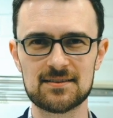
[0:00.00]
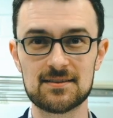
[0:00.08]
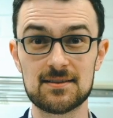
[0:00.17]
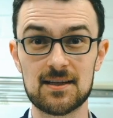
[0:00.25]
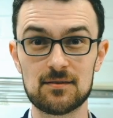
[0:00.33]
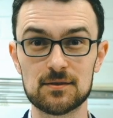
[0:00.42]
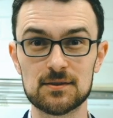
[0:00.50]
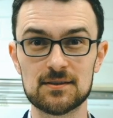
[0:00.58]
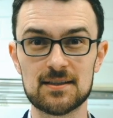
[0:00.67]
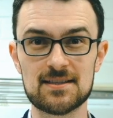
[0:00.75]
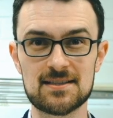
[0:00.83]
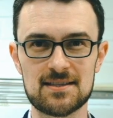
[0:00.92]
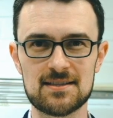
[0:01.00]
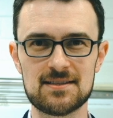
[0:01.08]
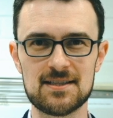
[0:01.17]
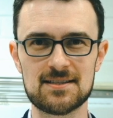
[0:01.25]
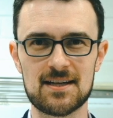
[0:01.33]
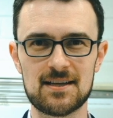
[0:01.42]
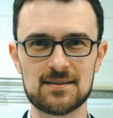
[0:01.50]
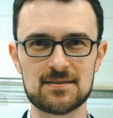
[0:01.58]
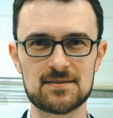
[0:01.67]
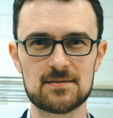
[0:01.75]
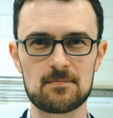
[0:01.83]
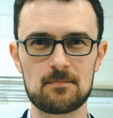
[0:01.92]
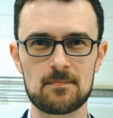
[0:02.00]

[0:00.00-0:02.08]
the devil is in the details?